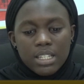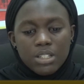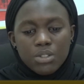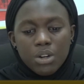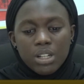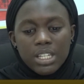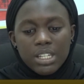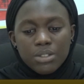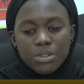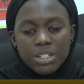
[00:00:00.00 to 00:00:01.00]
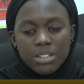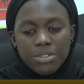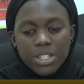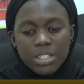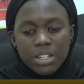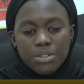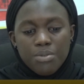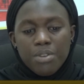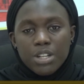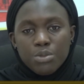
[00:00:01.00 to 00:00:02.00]
his colleague to Idrissa to
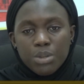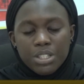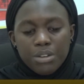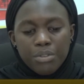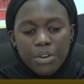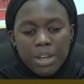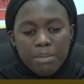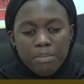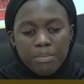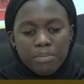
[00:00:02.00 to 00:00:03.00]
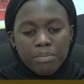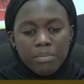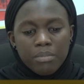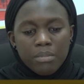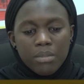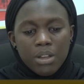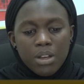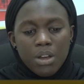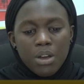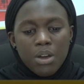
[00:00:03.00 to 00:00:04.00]
fetch water for him.
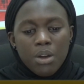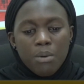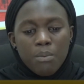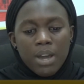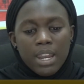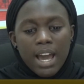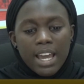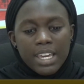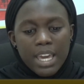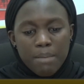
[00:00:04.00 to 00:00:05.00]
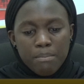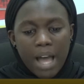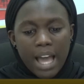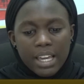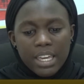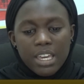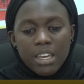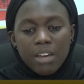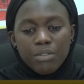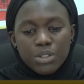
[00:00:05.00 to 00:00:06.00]
When I came back, he
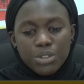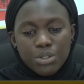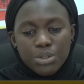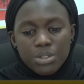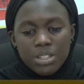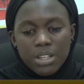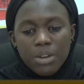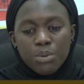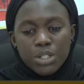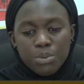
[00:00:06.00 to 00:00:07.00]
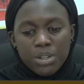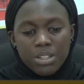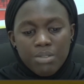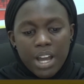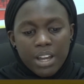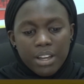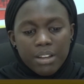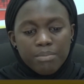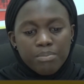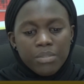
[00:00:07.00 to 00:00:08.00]
gave us juice, which we drank.
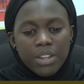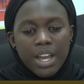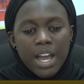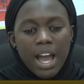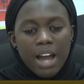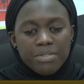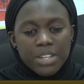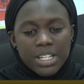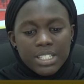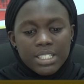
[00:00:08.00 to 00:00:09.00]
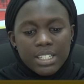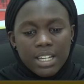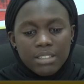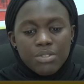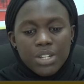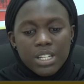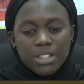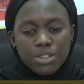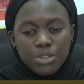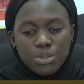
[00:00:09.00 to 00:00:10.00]
After eating and
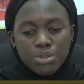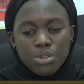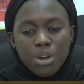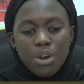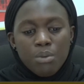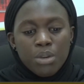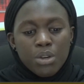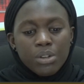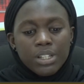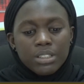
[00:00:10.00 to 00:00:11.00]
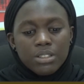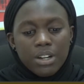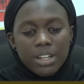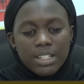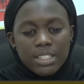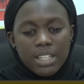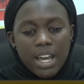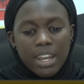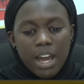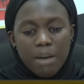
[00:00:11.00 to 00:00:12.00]
drinking the juice, we couldn't
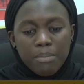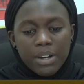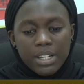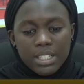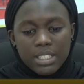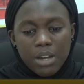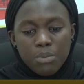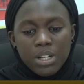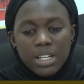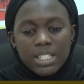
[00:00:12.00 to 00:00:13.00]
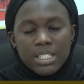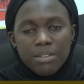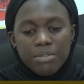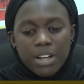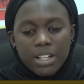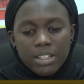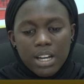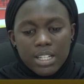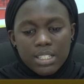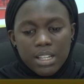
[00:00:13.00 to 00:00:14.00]
understand our bodies and we later fell
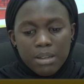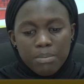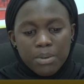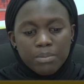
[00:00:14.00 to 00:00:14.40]
asleep.